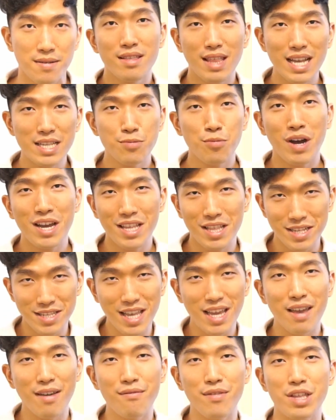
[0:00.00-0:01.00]
That's why in the
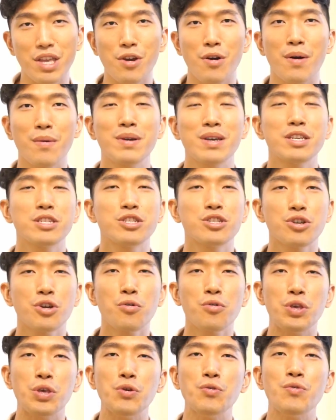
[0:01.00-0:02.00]
second video, I'm going to
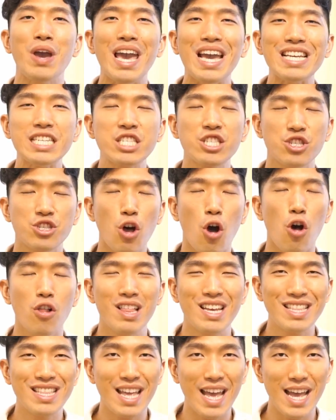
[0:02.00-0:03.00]
show you a
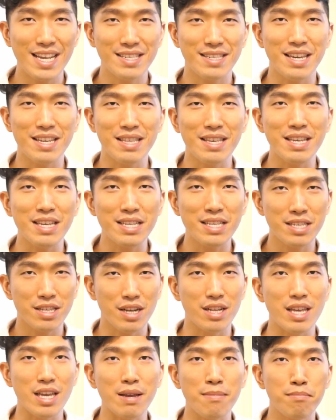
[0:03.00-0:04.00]
solid S A T
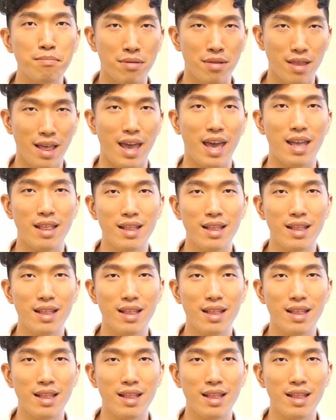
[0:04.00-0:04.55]
studying plan.